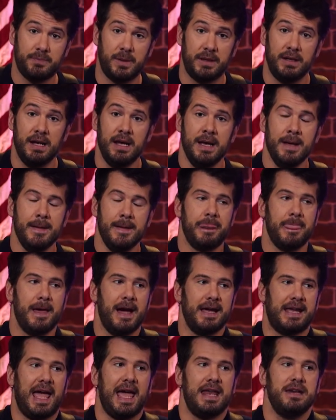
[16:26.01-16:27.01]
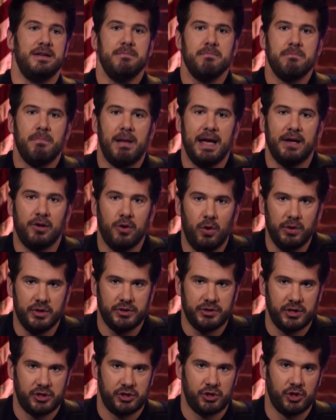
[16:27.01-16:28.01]
But again, my goal
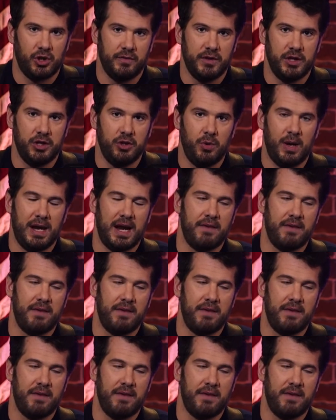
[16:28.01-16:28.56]
is to serve you,